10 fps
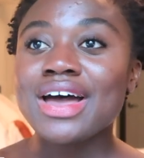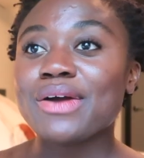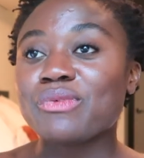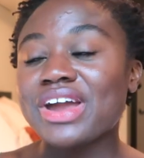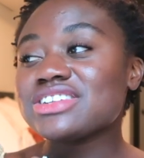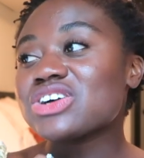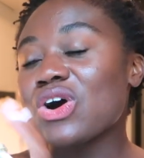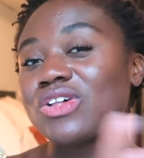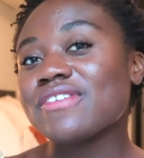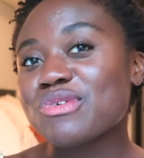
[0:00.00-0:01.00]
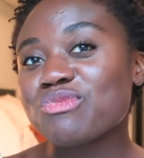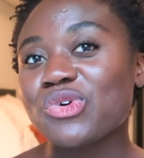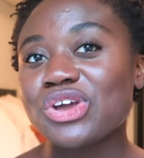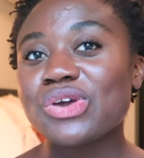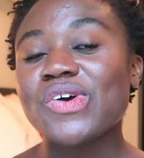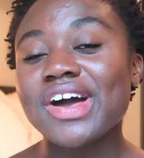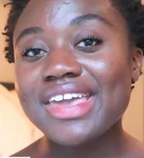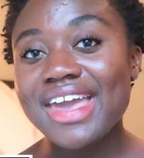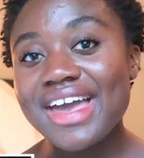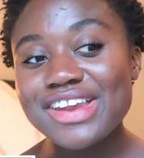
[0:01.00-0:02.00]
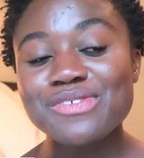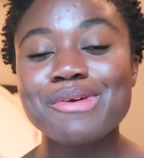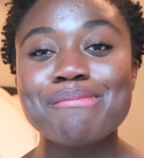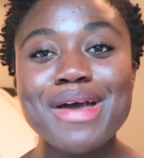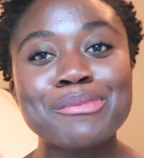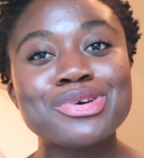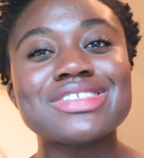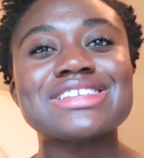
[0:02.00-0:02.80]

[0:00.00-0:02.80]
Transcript: I ranked all of them for you. Again, remember,